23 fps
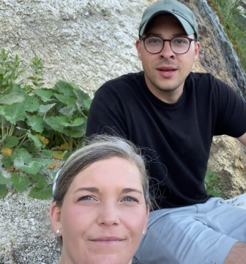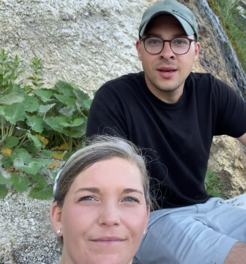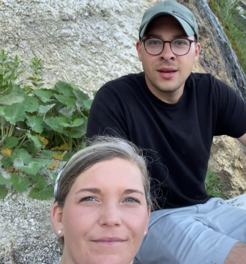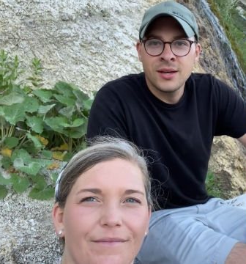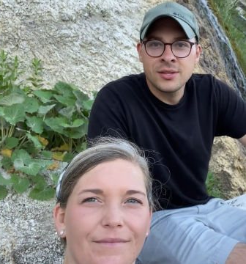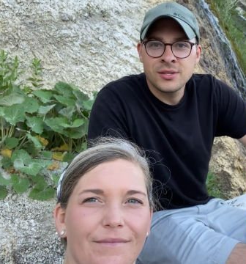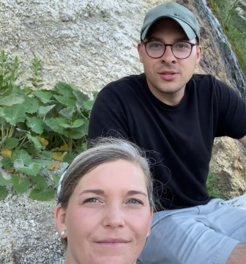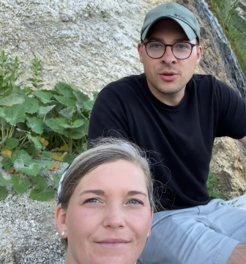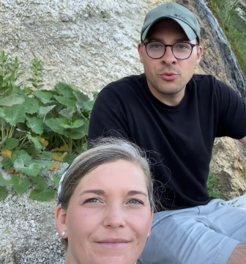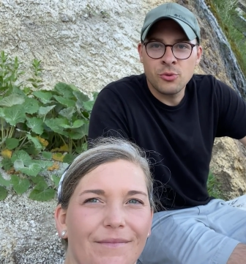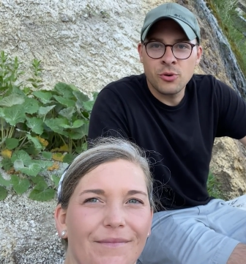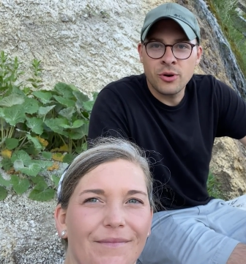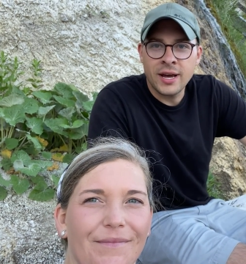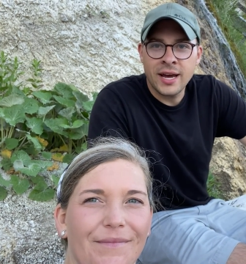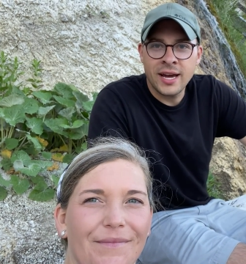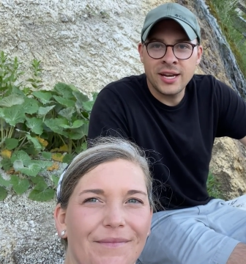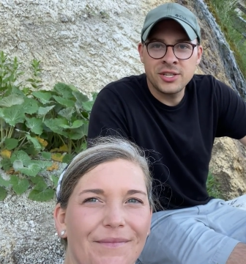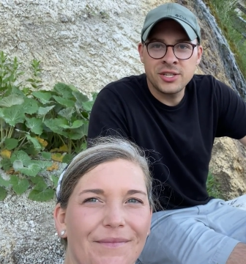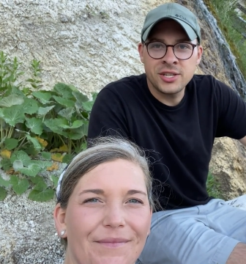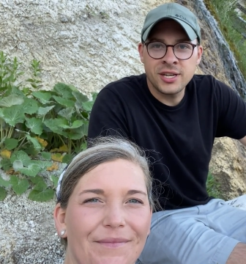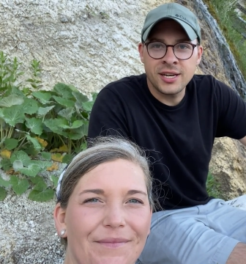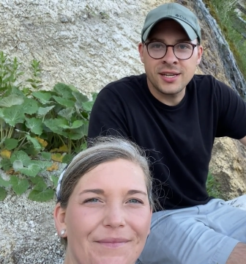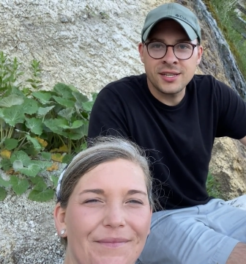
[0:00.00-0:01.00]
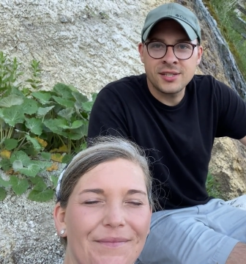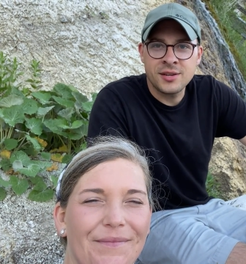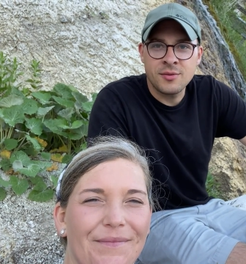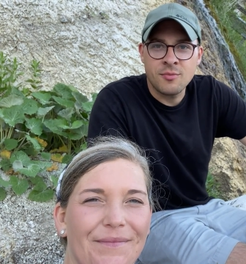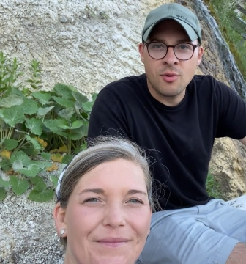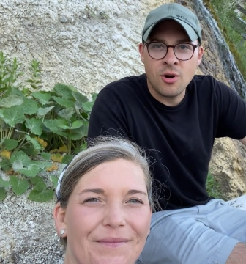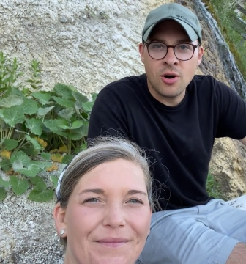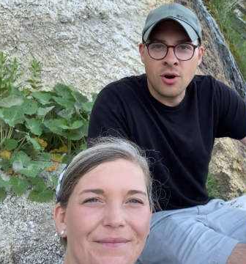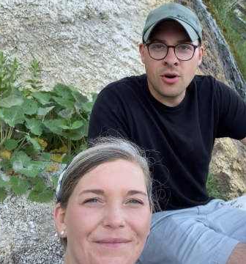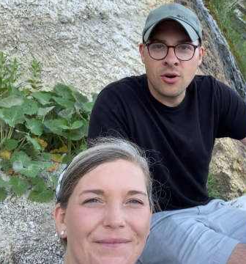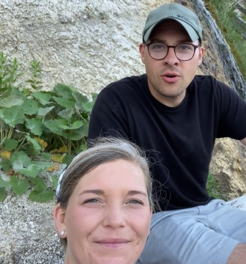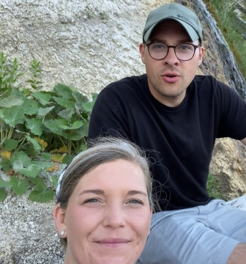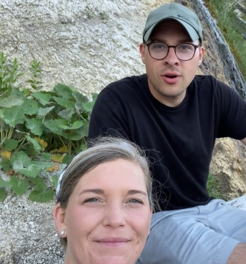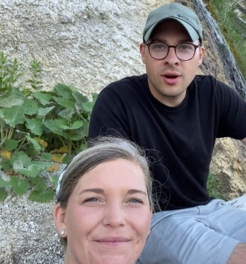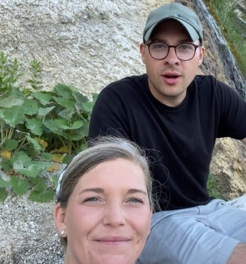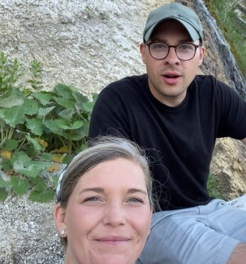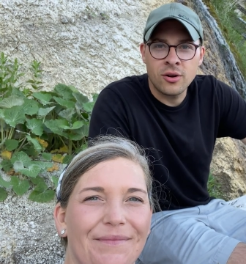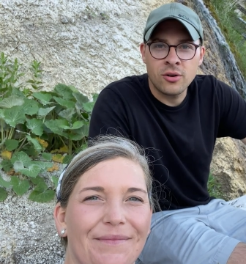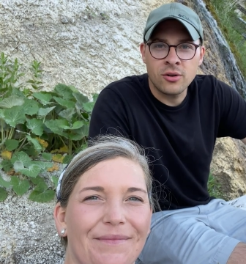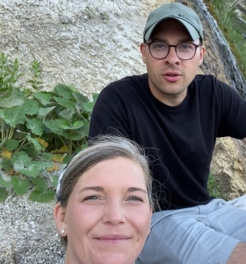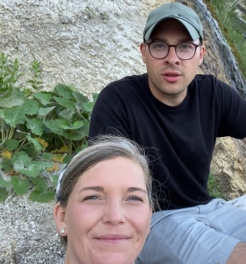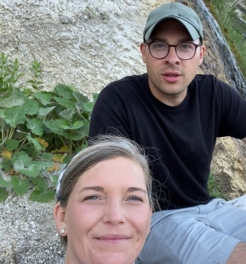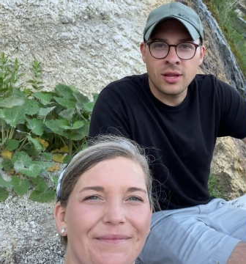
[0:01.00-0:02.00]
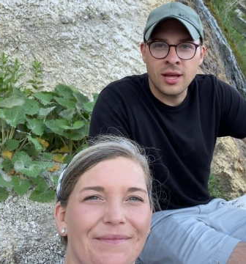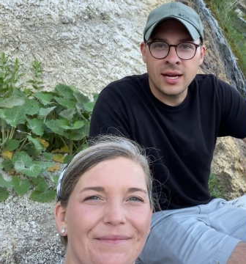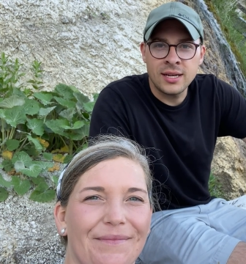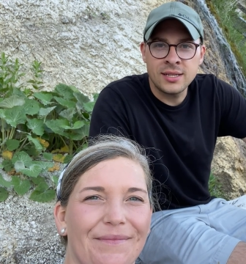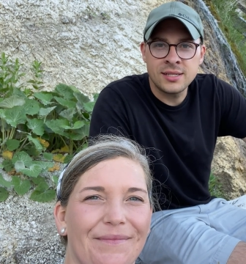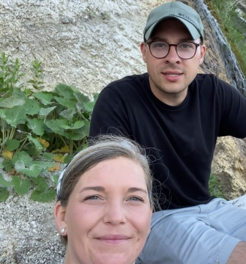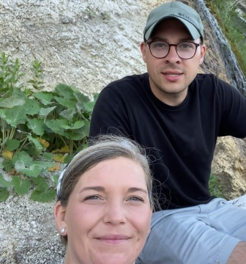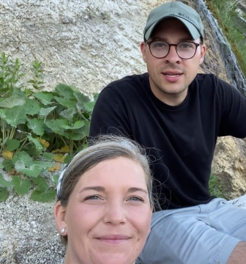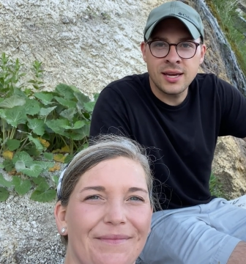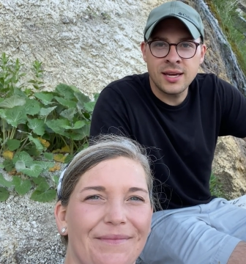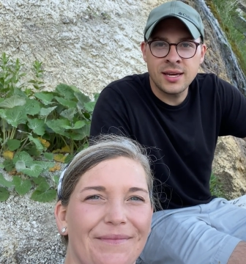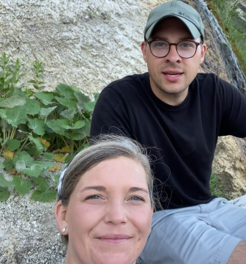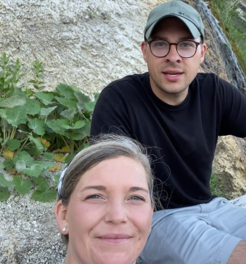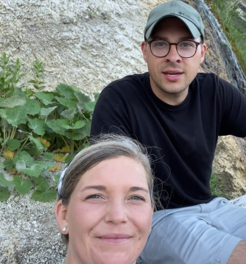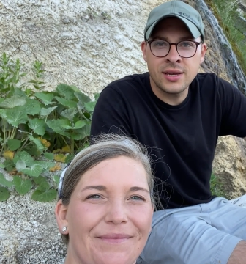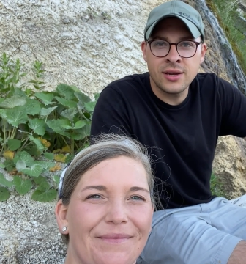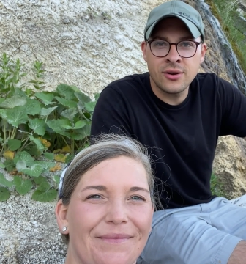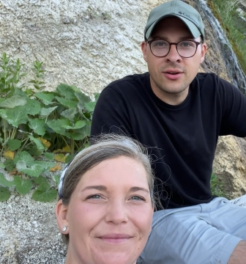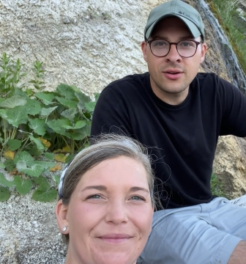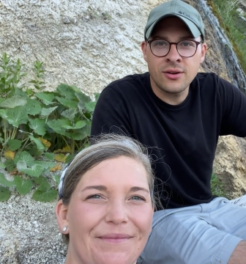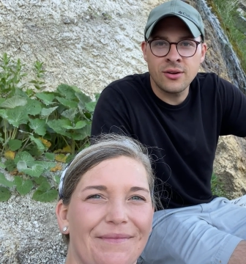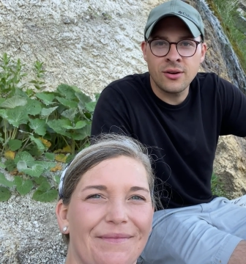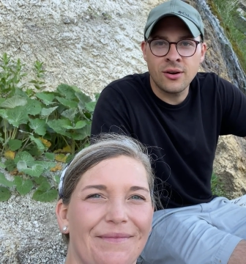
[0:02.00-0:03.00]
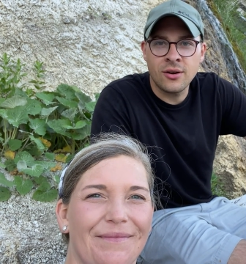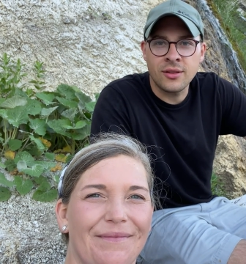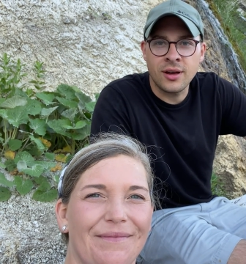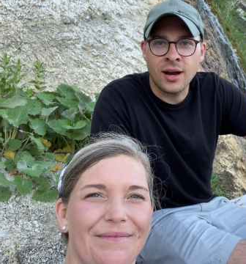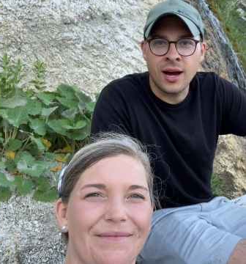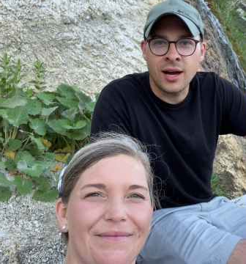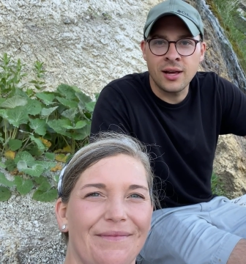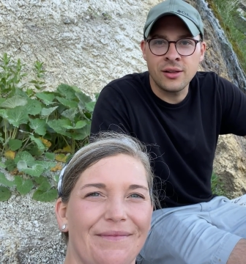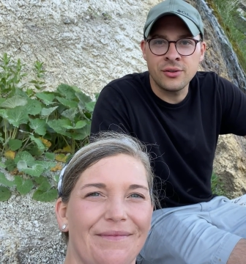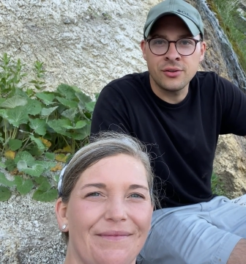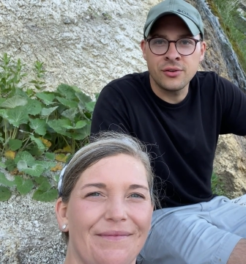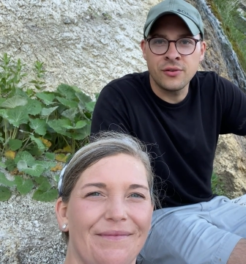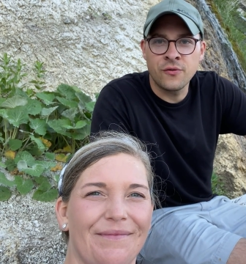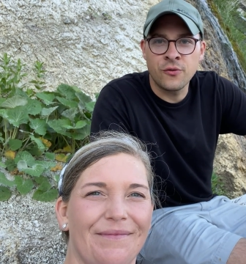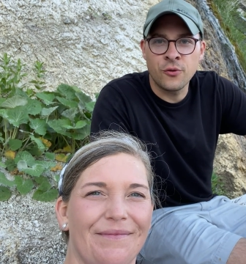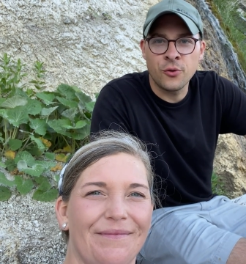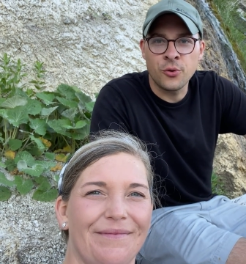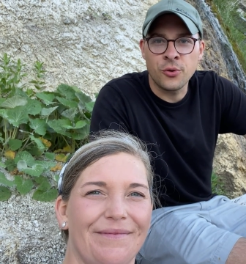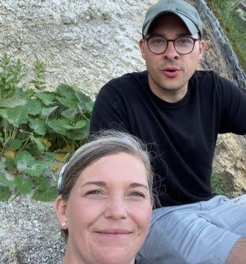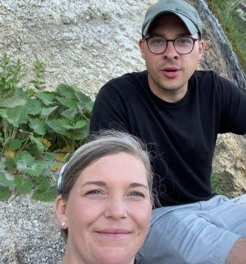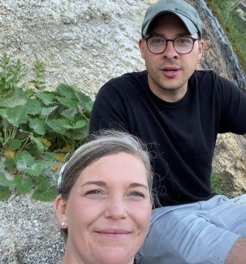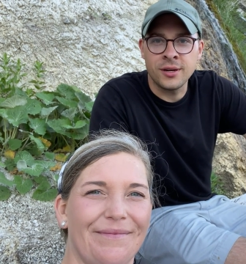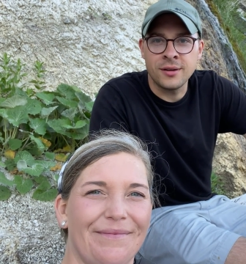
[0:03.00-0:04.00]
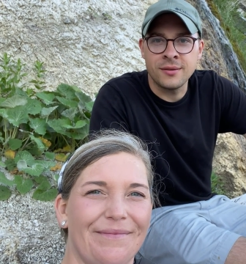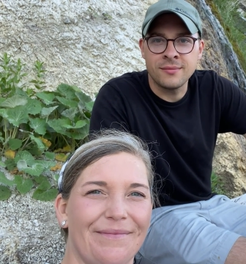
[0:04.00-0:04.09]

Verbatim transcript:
Speaker 1: So we'll catch you guys tomorrow at our last day here on the island of Rügen.